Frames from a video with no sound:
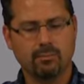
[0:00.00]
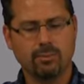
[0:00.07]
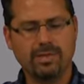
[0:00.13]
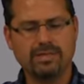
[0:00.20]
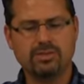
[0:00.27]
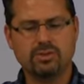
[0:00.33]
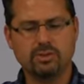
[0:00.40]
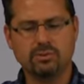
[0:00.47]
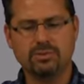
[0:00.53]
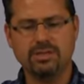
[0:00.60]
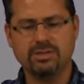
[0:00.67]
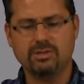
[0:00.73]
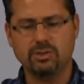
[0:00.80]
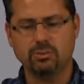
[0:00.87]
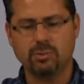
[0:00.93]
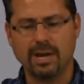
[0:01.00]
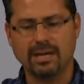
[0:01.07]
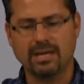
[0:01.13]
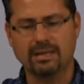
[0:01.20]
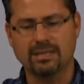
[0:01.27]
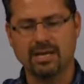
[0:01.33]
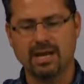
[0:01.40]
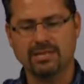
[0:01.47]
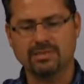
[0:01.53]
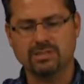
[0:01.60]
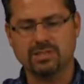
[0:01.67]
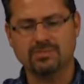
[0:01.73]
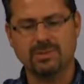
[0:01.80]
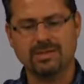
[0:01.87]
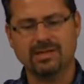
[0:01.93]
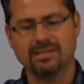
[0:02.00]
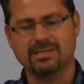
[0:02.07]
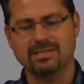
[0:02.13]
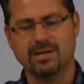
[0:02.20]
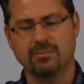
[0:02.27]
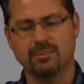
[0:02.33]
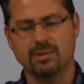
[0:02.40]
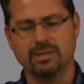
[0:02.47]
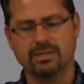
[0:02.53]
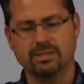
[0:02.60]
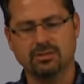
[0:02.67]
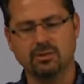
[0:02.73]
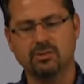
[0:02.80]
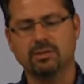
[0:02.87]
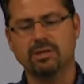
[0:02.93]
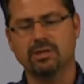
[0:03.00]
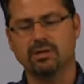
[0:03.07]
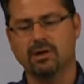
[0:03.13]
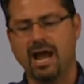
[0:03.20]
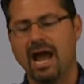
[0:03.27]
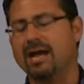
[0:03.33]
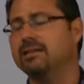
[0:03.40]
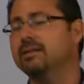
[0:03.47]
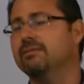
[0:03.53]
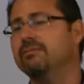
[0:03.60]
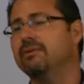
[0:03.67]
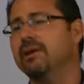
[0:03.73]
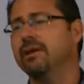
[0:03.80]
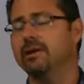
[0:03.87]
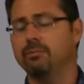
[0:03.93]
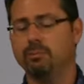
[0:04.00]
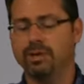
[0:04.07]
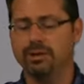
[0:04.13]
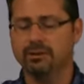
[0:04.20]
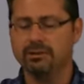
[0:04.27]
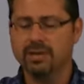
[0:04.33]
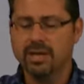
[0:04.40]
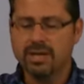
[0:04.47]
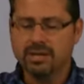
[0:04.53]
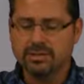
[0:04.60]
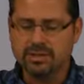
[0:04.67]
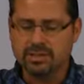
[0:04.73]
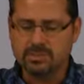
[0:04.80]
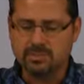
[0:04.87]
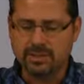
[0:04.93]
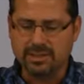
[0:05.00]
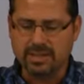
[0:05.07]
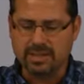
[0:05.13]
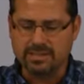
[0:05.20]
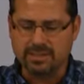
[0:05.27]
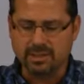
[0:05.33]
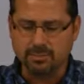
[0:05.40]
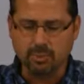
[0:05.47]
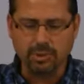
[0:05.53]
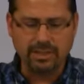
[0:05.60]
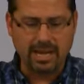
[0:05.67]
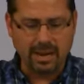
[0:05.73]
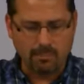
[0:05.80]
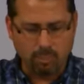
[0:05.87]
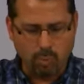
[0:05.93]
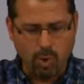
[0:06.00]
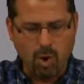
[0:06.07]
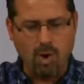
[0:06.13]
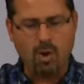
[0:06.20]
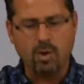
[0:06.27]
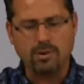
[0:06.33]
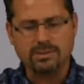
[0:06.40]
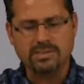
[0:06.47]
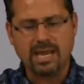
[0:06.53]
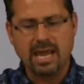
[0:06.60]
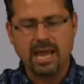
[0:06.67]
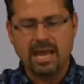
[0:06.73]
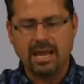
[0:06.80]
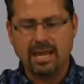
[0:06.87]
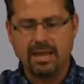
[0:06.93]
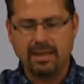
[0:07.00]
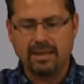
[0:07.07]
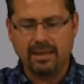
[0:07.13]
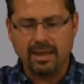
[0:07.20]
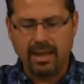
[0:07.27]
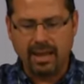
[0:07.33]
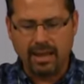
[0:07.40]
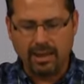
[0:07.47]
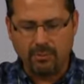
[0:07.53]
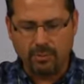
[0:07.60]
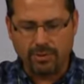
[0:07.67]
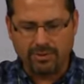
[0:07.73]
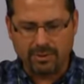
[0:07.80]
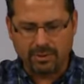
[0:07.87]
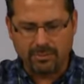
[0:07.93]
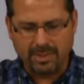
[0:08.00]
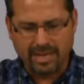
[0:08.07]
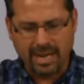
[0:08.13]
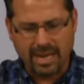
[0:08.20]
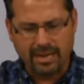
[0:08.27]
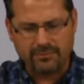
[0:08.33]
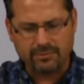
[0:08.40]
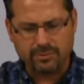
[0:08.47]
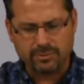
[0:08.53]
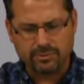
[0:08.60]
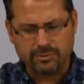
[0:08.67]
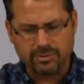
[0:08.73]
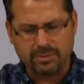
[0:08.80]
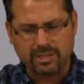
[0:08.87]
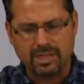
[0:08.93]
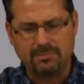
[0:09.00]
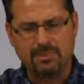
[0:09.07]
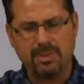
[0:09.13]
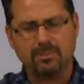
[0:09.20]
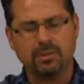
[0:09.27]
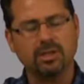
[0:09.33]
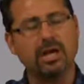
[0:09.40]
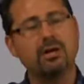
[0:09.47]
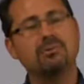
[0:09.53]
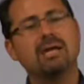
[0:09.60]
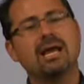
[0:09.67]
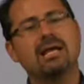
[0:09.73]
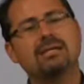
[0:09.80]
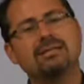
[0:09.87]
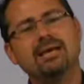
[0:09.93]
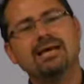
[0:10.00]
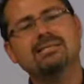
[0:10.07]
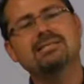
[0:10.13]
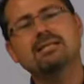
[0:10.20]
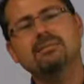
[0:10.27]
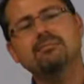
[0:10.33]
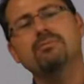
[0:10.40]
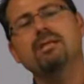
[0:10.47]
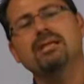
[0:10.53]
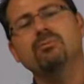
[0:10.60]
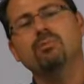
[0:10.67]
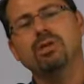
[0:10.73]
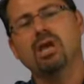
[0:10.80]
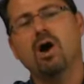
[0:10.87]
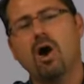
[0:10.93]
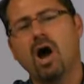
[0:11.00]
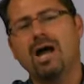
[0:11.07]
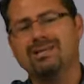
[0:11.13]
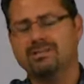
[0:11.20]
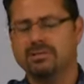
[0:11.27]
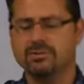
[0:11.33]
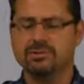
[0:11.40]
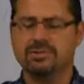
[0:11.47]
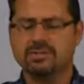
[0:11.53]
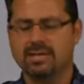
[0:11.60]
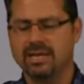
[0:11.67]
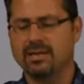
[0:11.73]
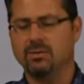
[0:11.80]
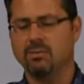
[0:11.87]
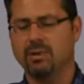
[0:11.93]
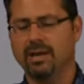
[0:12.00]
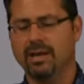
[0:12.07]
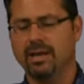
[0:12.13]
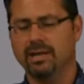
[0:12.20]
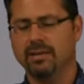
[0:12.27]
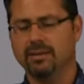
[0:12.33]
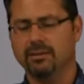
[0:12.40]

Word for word: we too need to recognize just because someone is looking or acting very weird, just because they're putting up walls with their behavior to keep people out, doesn't mean we ought to stay away.